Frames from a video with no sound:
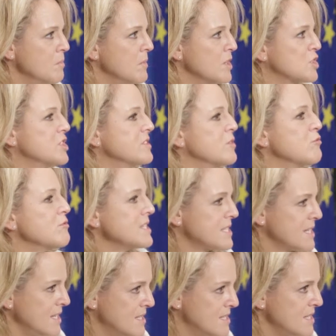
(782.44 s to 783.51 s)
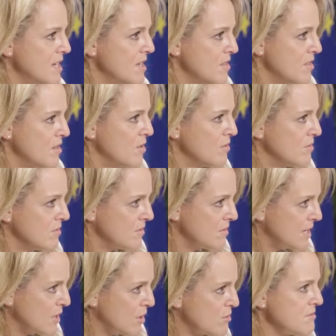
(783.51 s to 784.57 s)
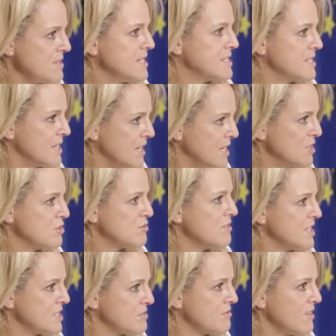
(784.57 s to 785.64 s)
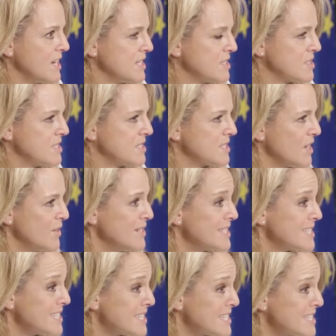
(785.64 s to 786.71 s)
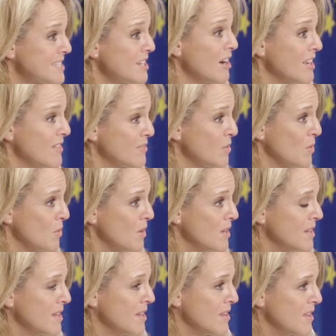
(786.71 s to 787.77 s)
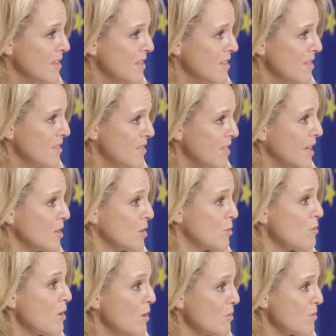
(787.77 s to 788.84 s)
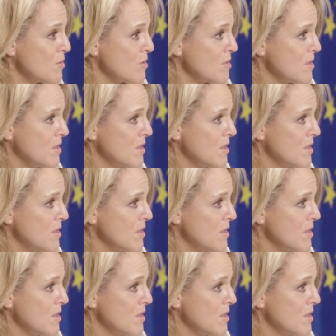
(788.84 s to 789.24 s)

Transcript: much of a risk is there that increasing interest rates is going to stifle that growth?